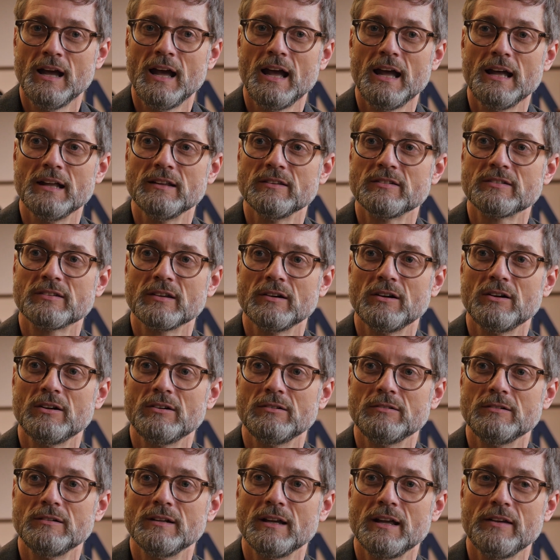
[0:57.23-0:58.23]
And
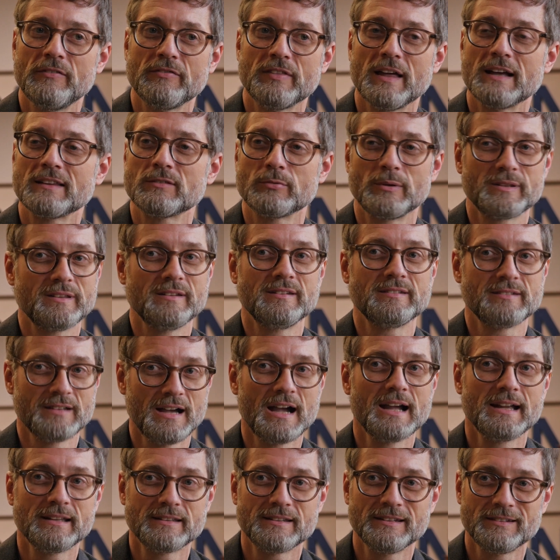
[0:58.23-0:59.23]
so if that's what the
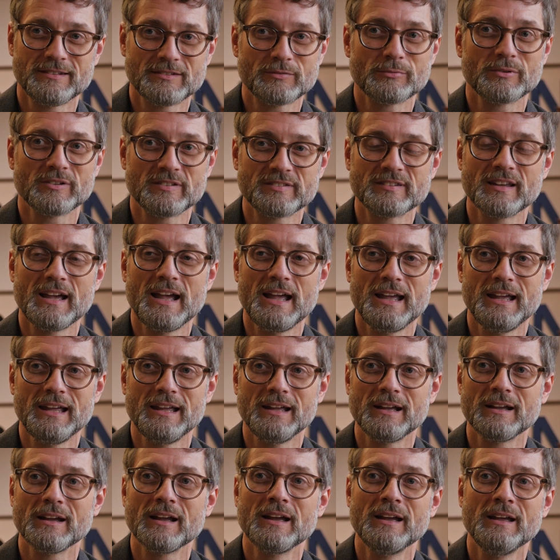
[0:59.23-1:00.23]
scientists were
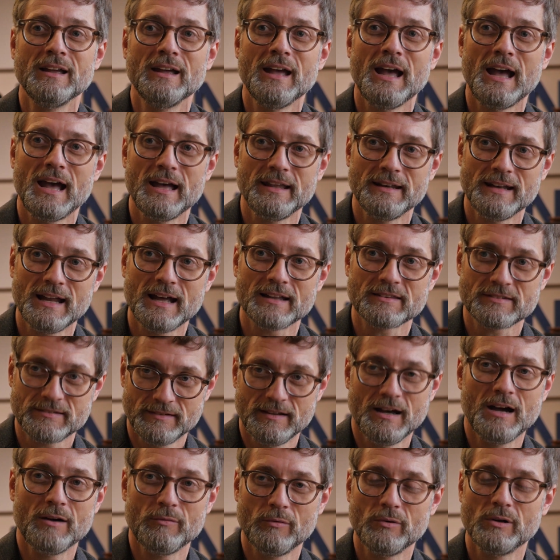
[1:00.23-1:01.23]
saying and that's
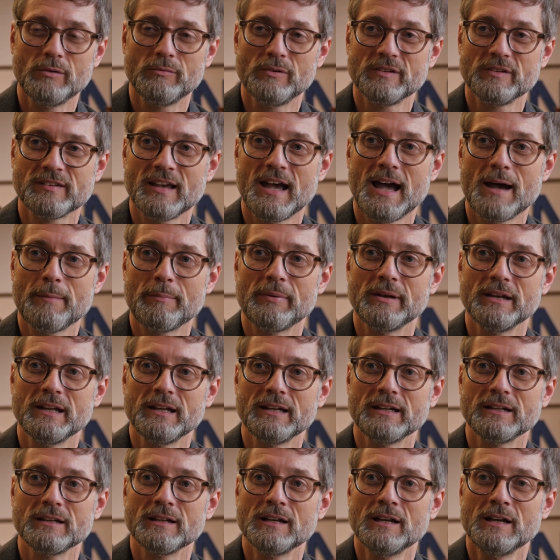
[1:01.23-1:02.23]
not what
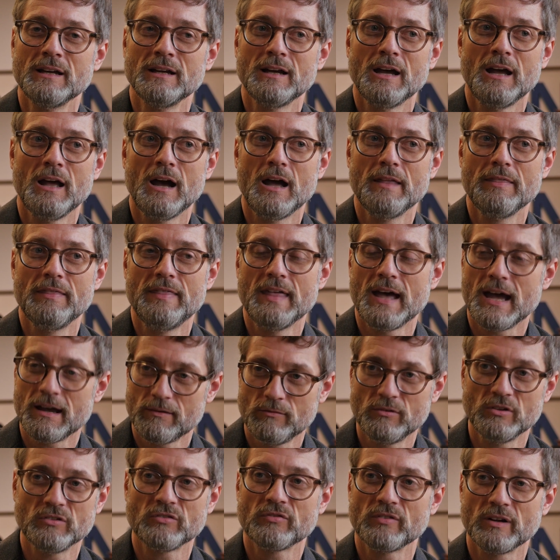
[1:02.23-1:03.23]
happening,
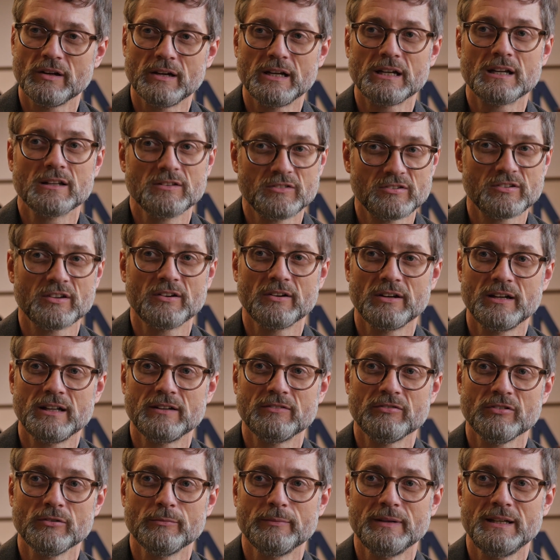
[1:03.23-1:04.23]
that was very
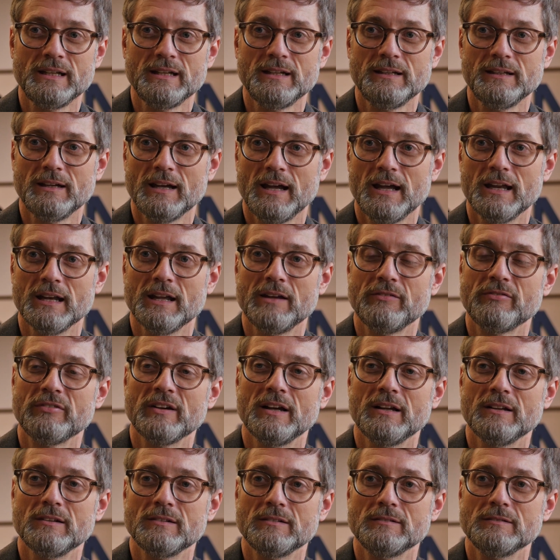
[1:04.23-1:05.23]
concerning for me, and I
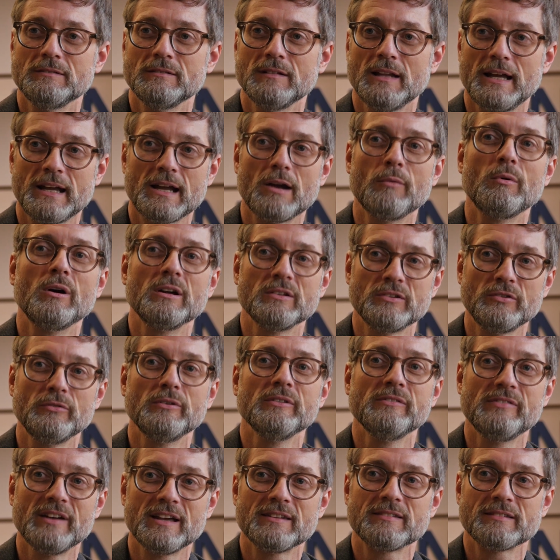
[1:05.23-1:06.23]
felt like I wanted to
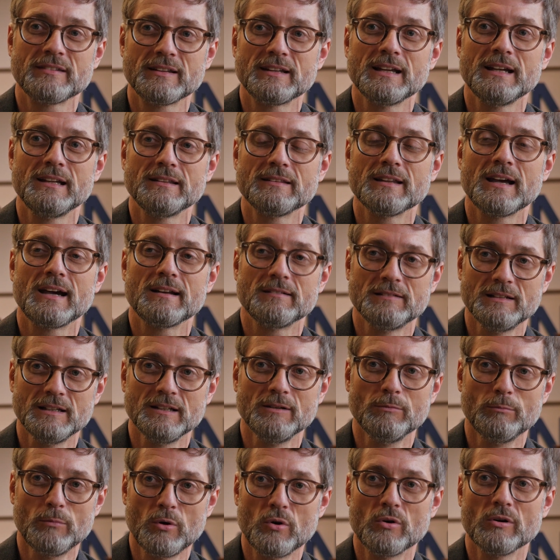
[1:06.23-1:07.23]
investigate that a
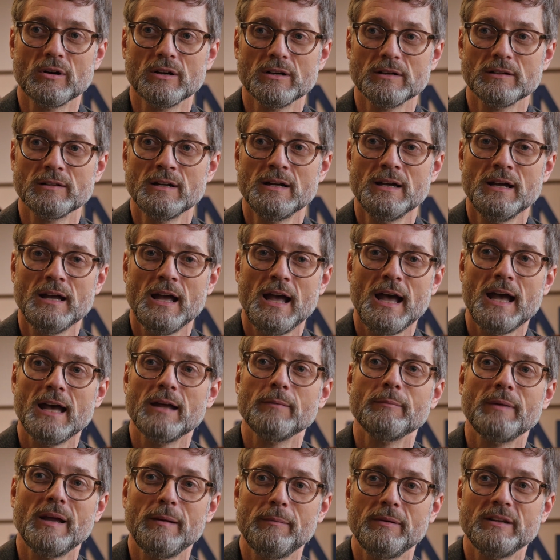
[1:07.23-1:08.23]
little more
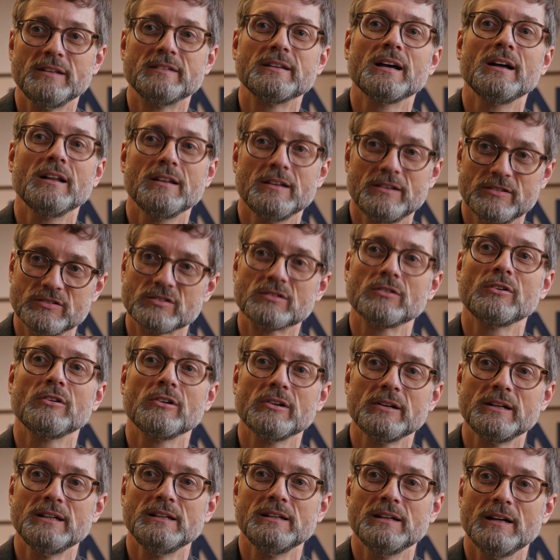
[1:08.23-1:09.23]
and maybe tell the
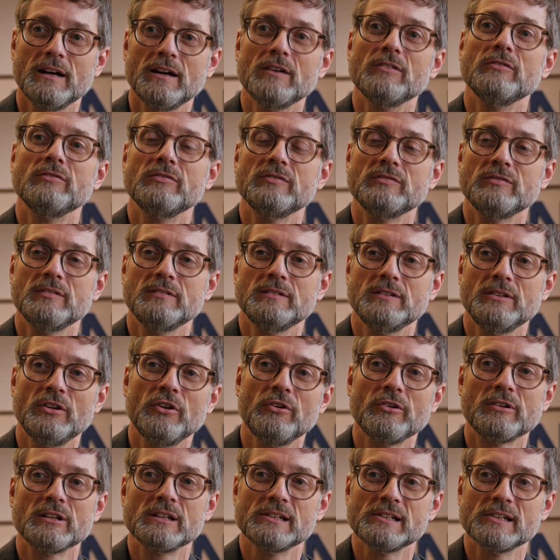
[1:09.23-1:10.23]
story of
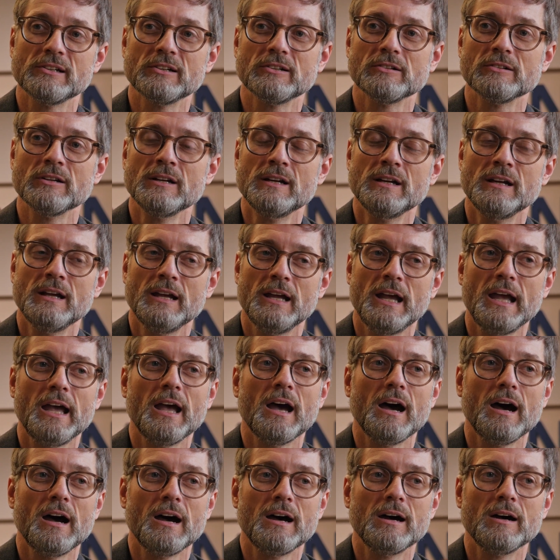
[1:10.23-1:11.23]
nuclear
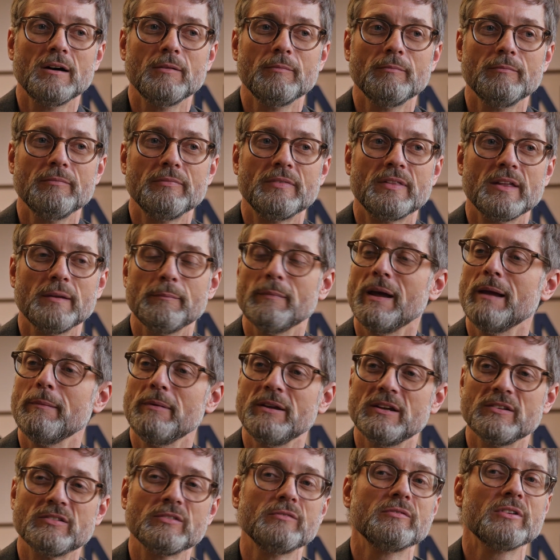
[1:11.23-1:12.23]
that
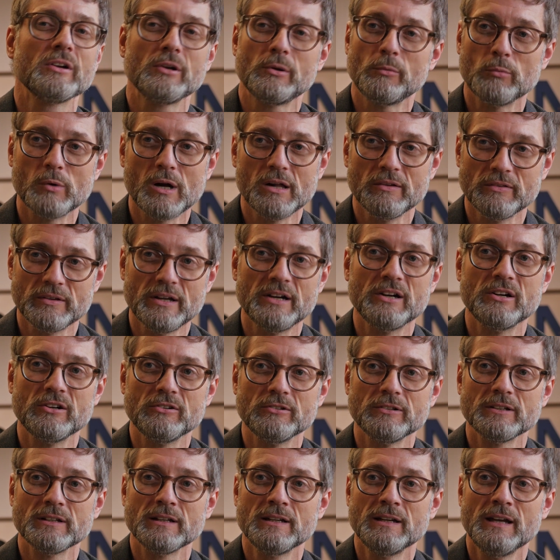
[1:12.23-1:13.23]
maybe isn't very well
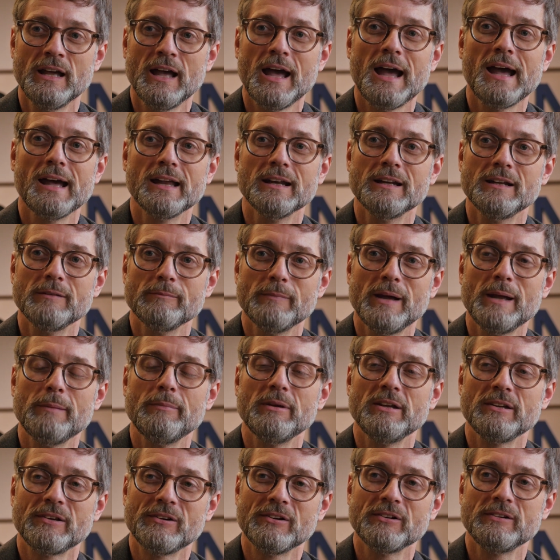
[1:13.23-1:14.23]
known and that
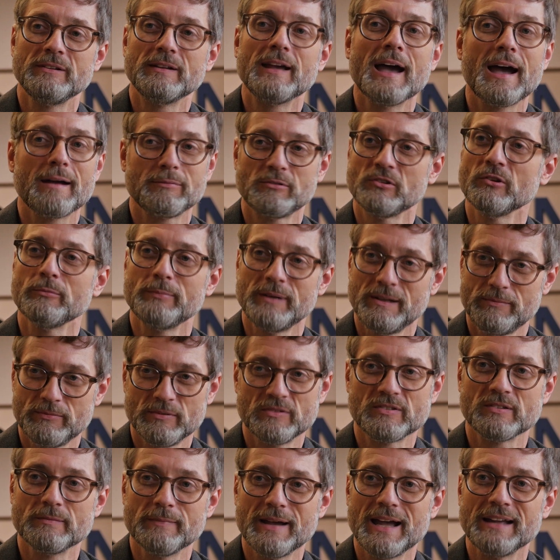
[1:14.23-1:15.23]
maybe could capture
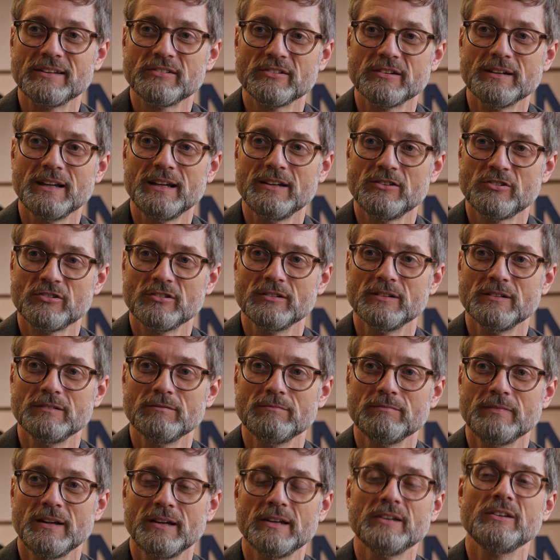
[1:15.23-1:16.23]
people's
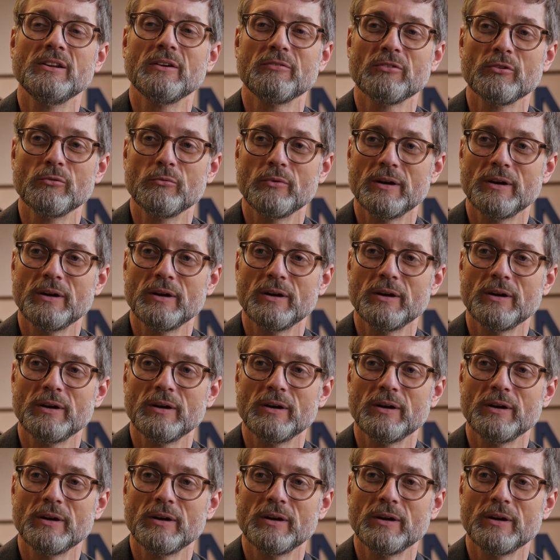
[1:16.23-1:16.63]
imagination in a different